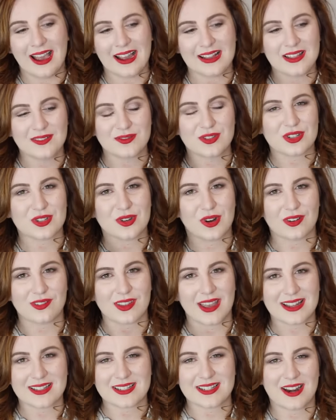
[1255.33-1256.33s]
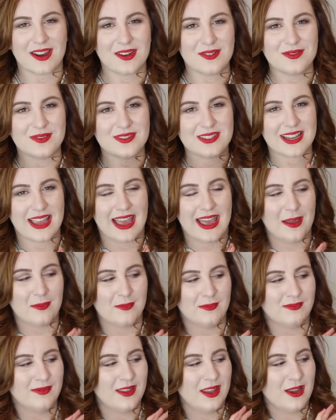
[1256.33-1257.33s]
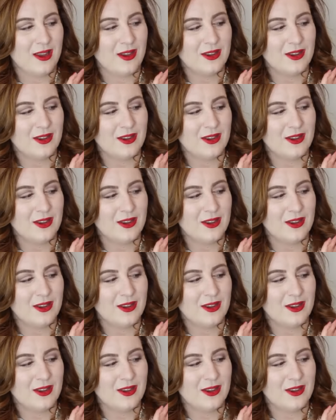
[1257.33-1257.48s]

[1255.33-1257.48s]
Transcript: and they've just sort of kicked around, um,